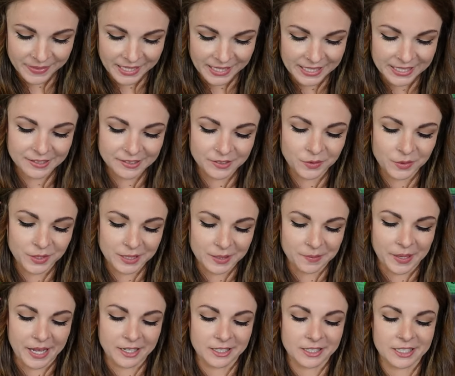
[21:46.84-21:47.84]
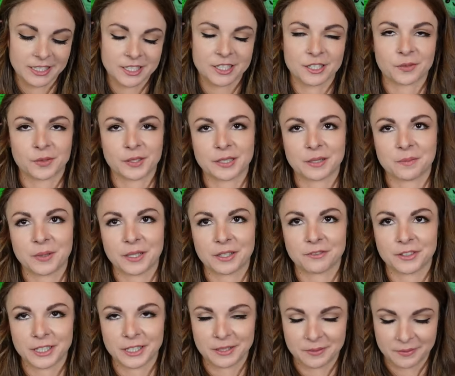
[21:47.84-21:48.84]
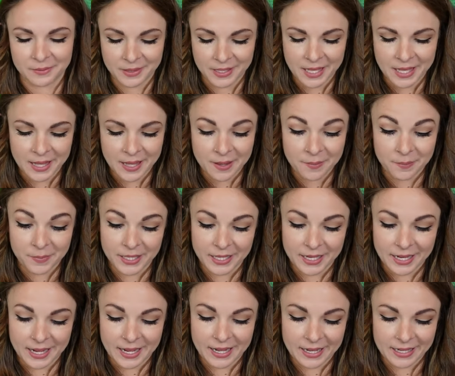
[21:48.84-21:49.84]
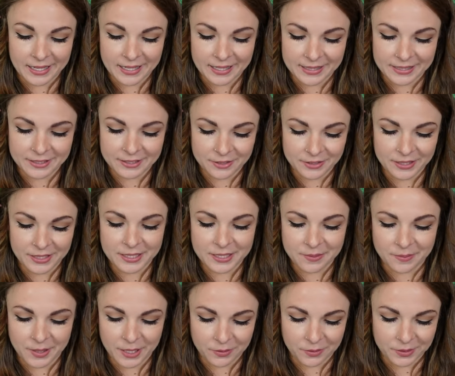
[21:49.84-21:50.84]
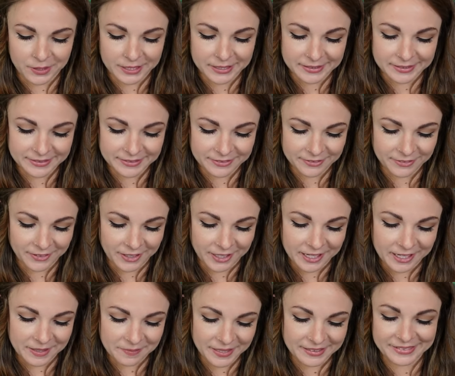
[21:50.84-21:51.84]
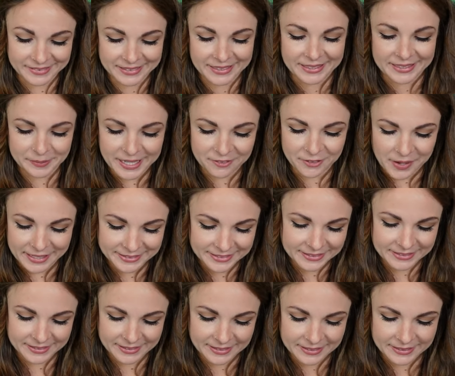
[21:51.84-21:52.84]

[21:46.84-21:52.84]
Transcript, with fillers: he doesn't want the pattern. He just wants a Bigfoot. But I do need to make one for him.